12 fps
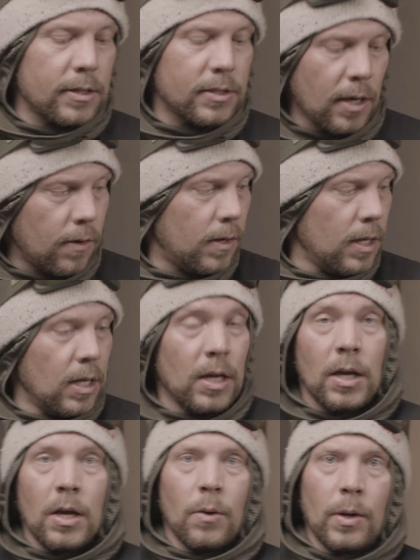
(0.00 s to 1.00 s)
So
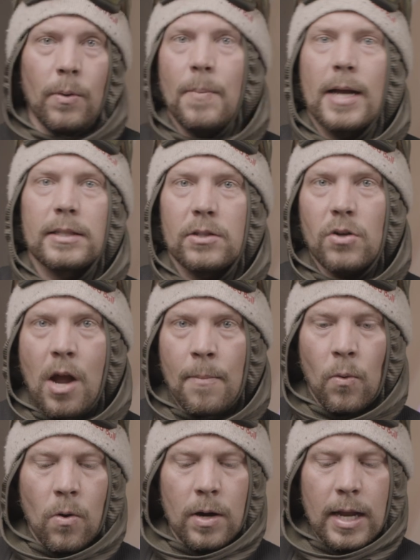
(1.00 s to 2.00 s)
we went back to the drawing
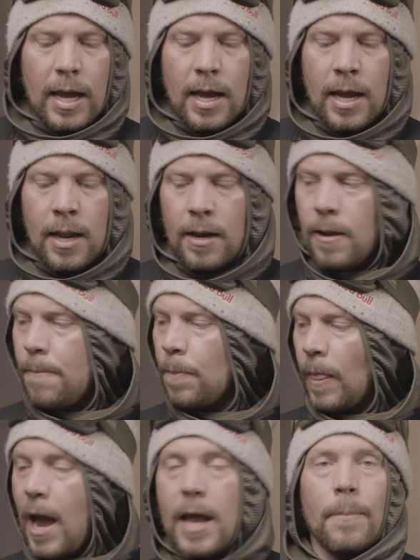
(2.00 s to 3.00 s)
board, and
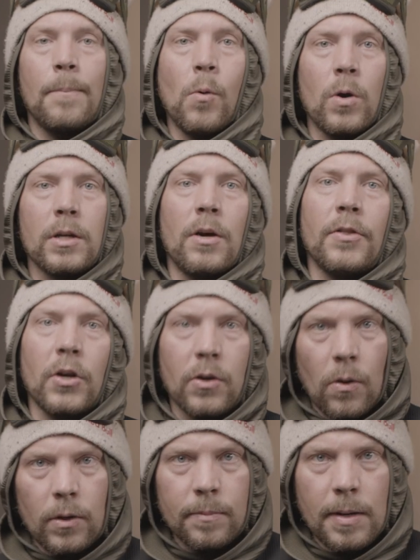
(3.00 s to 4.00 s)
I had a board called the
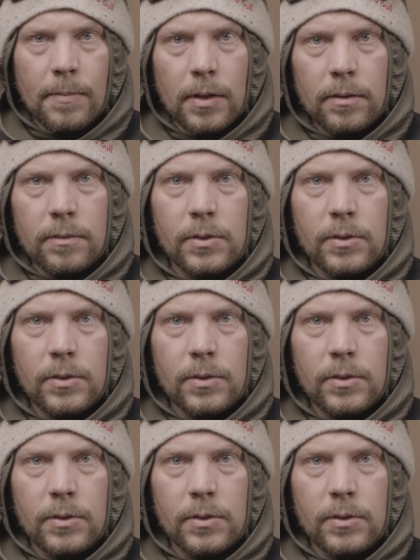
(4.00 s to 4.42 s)
Goldmember,